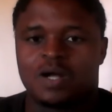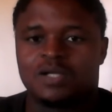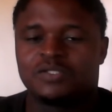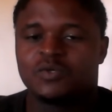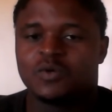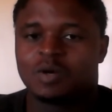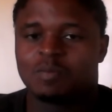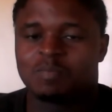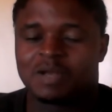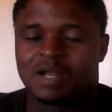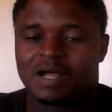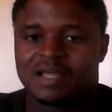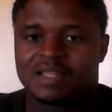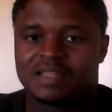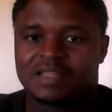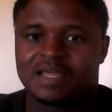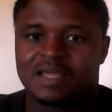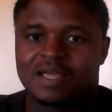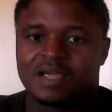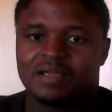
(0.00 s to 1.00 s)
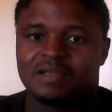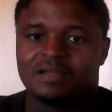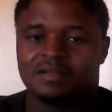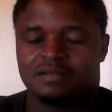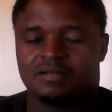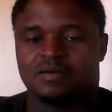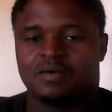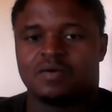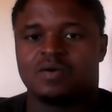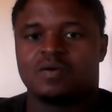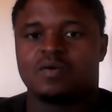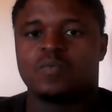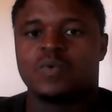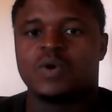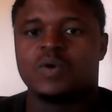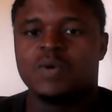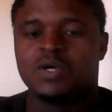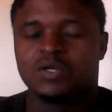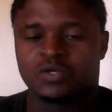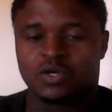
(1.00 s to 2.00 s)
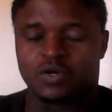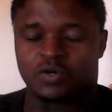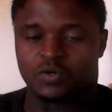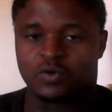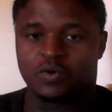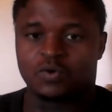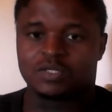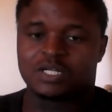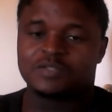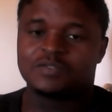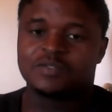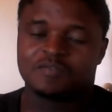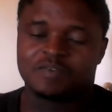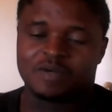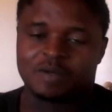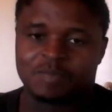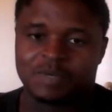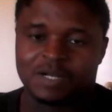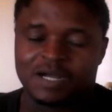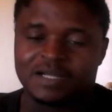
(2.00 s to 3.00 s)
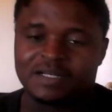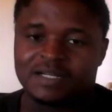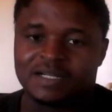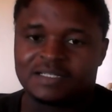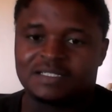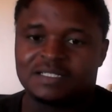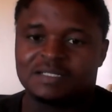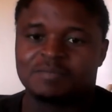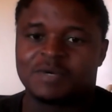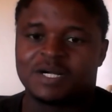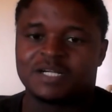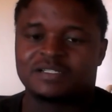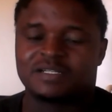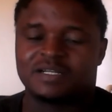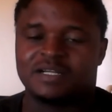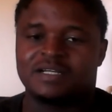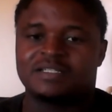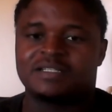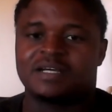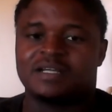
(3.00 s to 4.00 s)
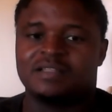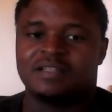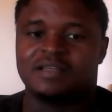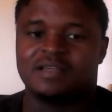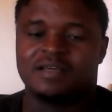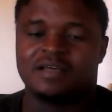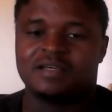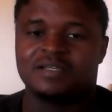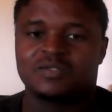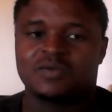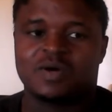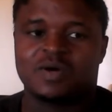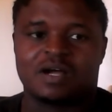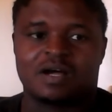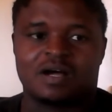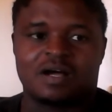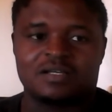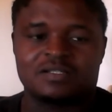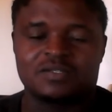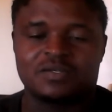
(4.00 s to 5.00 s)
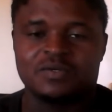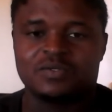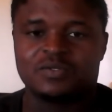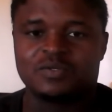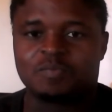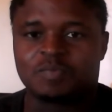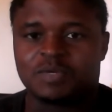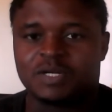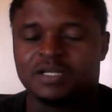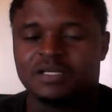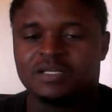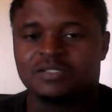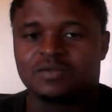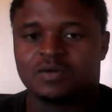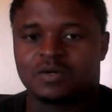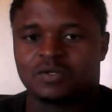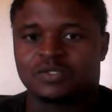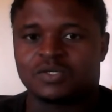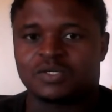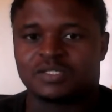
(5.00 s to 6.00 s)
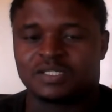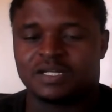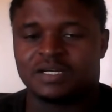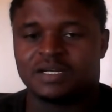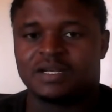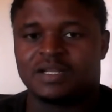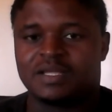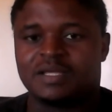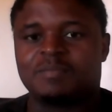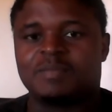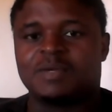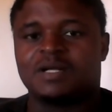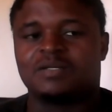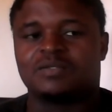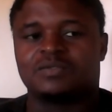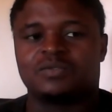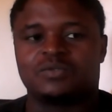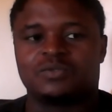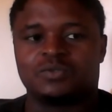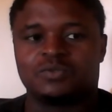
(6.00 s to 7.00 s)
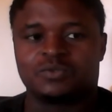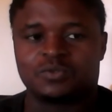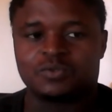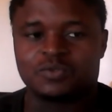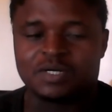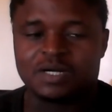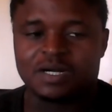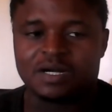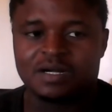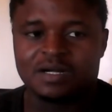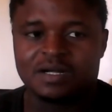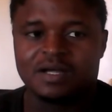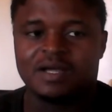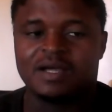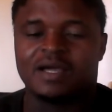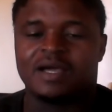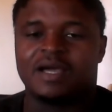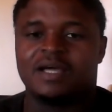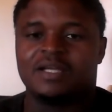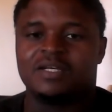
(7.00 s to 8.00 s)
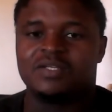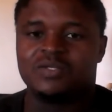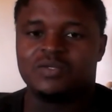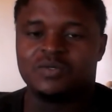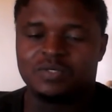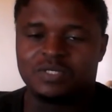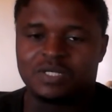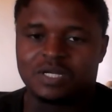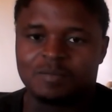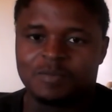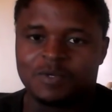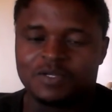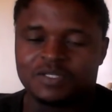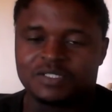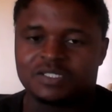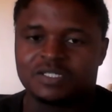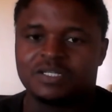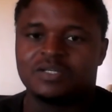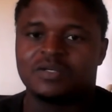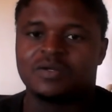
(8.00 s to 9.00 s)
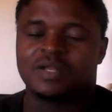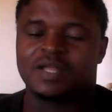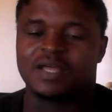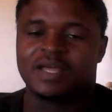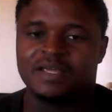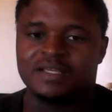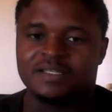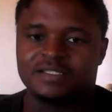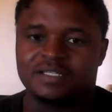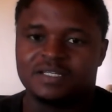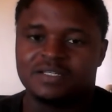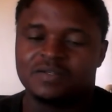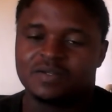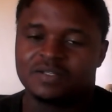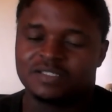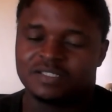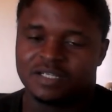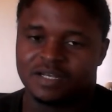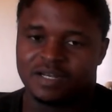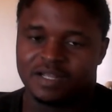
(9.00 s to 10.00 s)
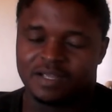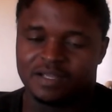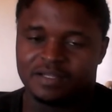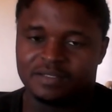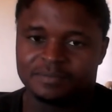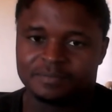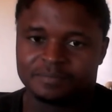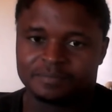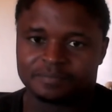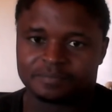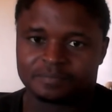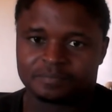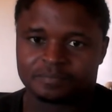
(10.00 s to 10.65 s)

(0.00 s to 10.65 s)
once you apply there, we will not know that you've applied until much later in the So I ask you to please also send an email to thuthuka at uwc.ac.za.